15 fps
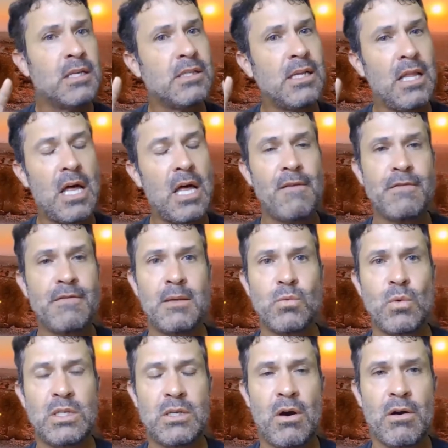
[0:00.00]
Because a lot of
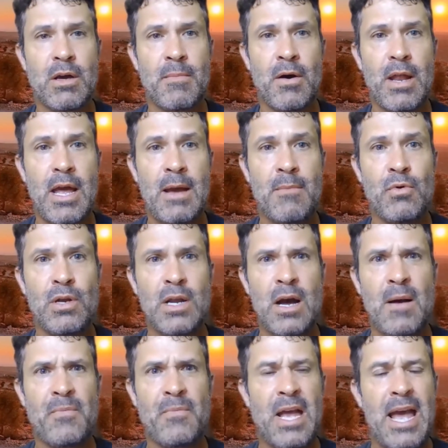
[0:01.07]
times we talk about
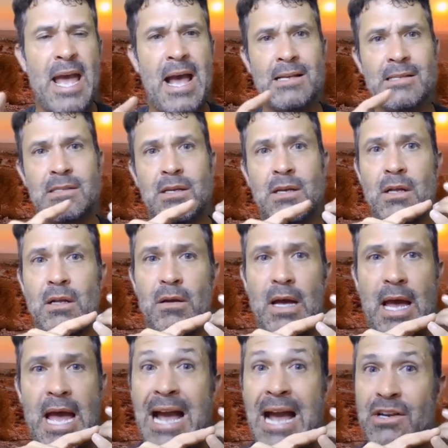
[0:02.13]
emunah as
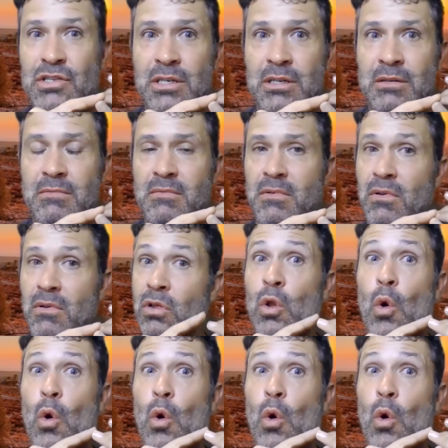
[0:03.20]
action,